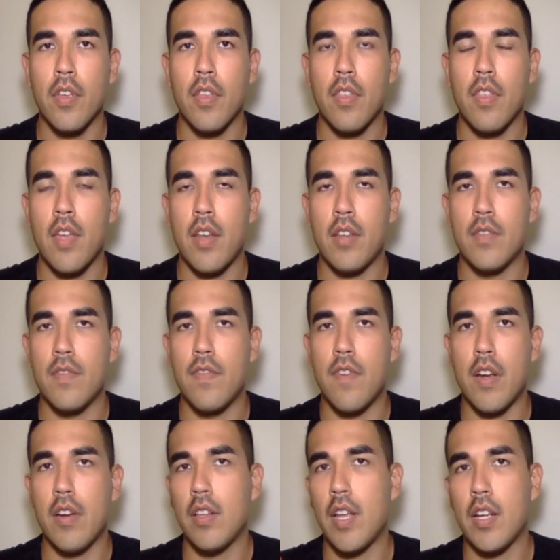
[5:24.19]
then it's
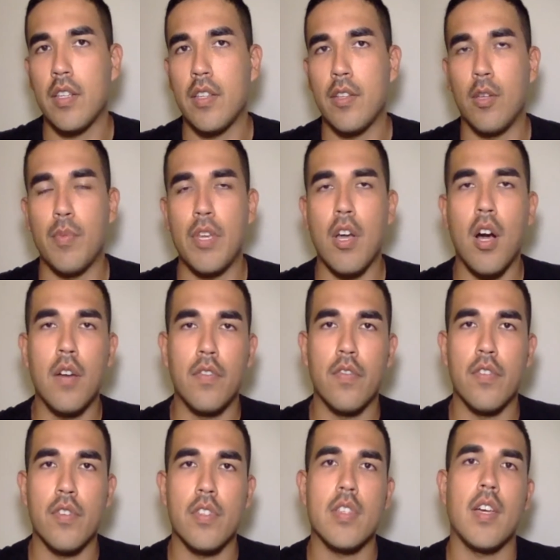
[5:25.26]
very likely they'll be off of
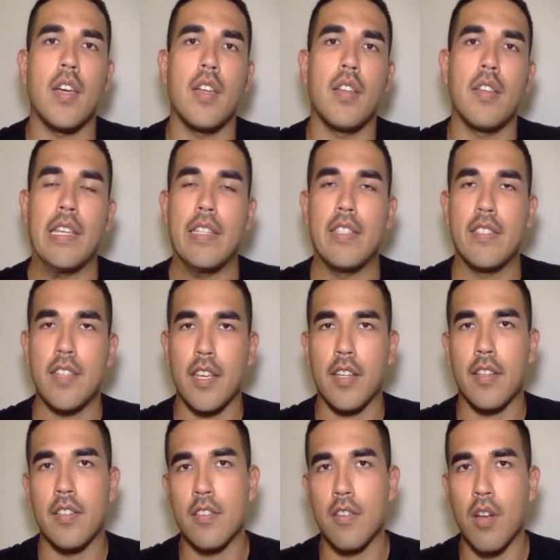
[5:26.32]
your site in
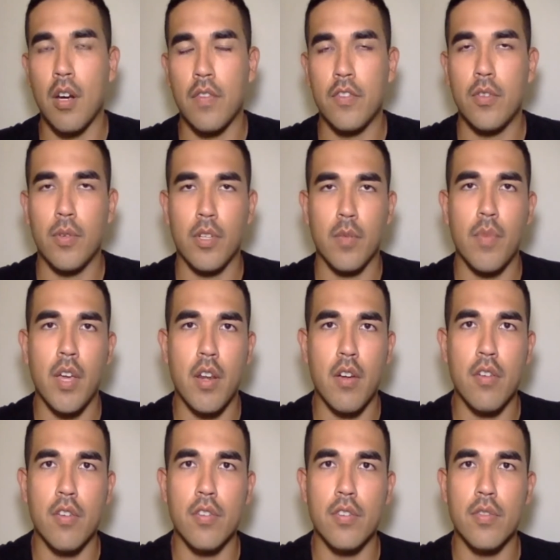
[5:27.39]
seconds and off to a competitor's.